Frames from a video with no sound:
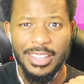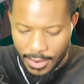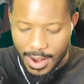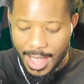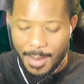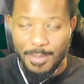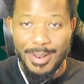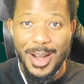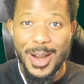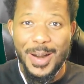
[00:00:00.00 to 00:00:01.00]
All right,
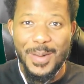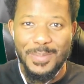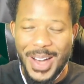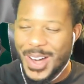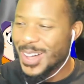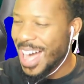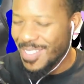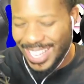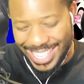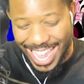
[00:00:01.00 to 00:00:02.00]
Brawl Ball.
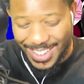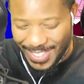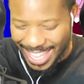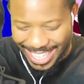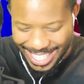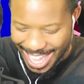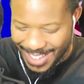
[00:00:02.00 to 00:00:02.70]
I'm excited for this.